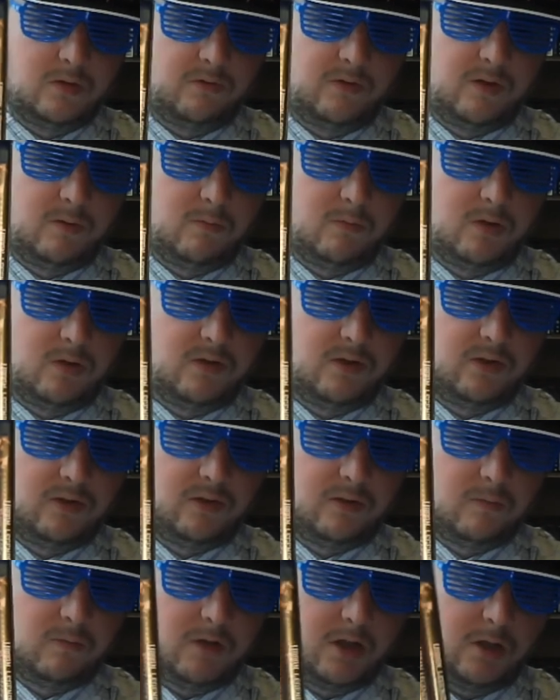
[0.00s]
three
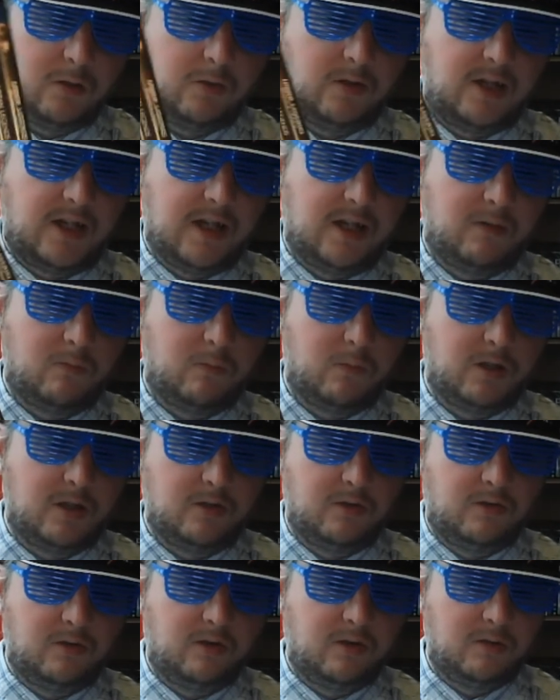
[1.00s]
movies. I already had one
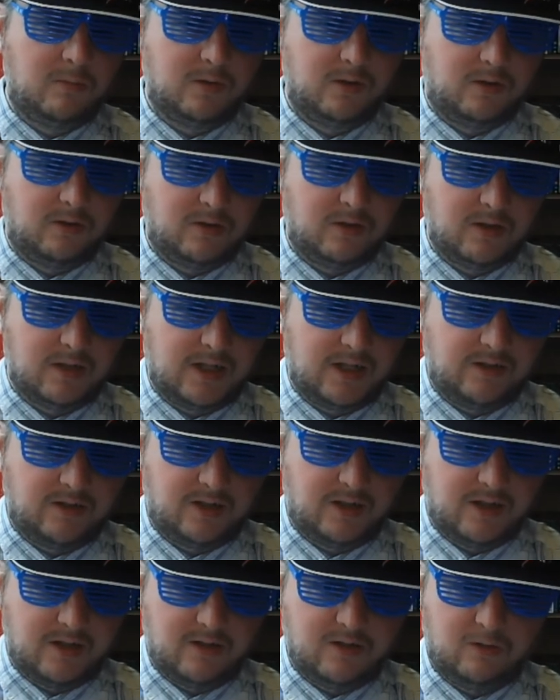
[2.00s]
and two, but uh, I had to
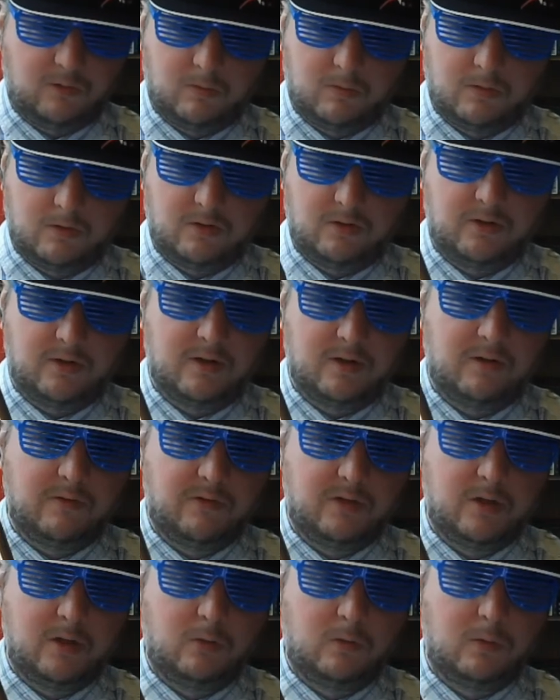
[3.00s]
get this one because of the
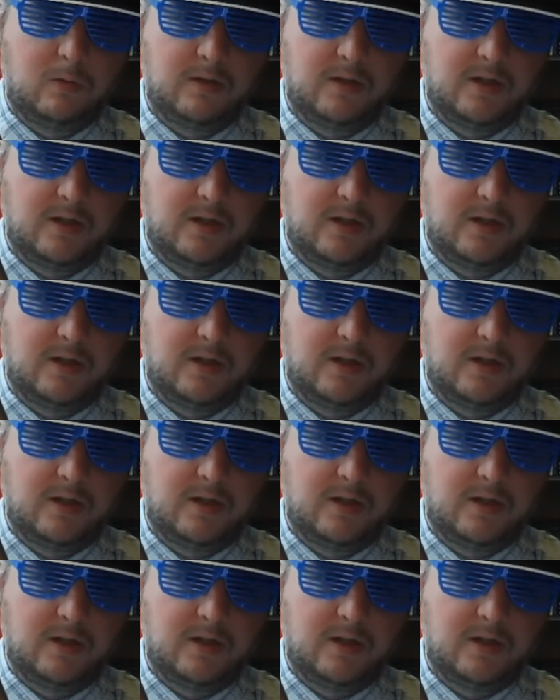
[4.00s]
third one.